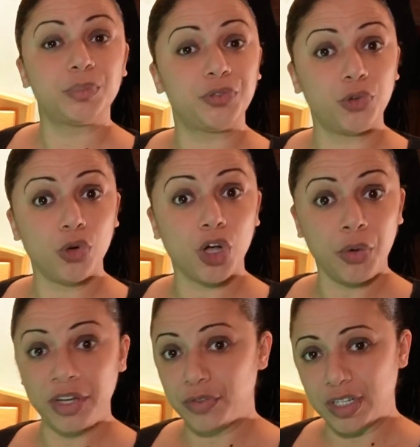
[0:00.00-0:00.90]
Before
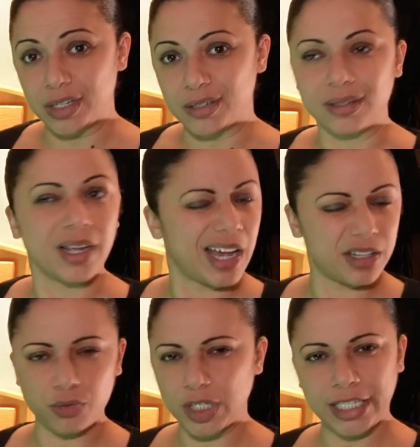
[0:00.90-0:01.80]
going vegan, I
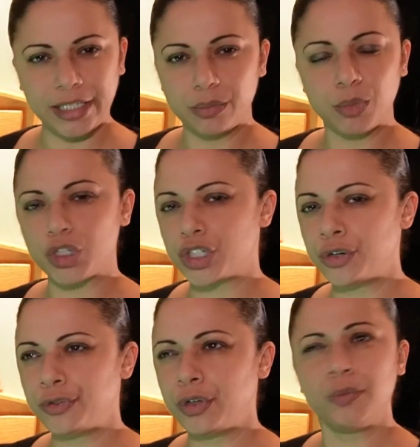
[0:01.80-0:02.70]
hadn't really eaten much
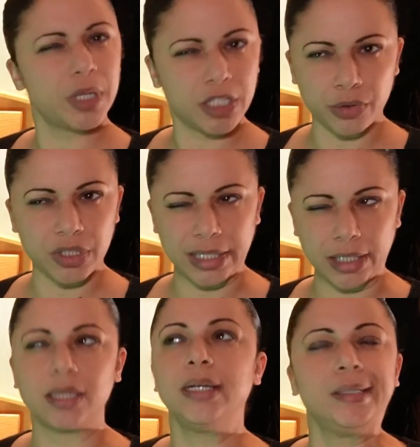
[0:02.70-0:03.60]
tofu, I don't
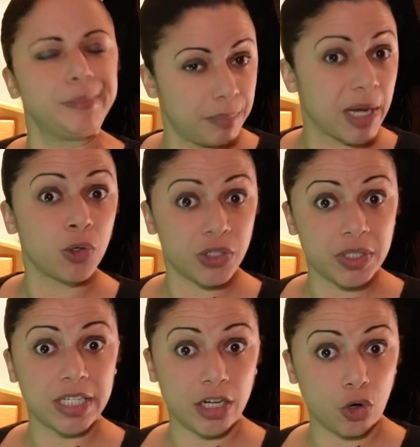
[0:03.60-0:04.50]
think. You might also
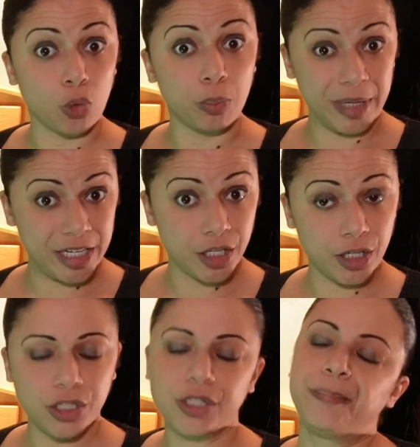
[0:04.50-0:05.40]
see it called bean
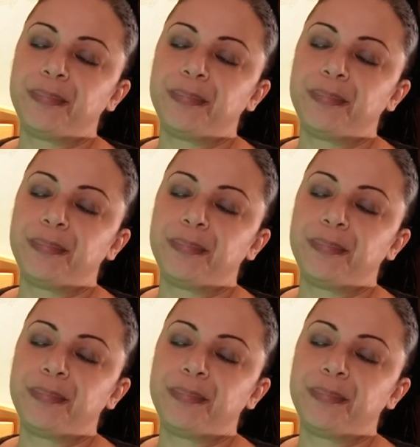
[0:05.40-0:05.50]
curd.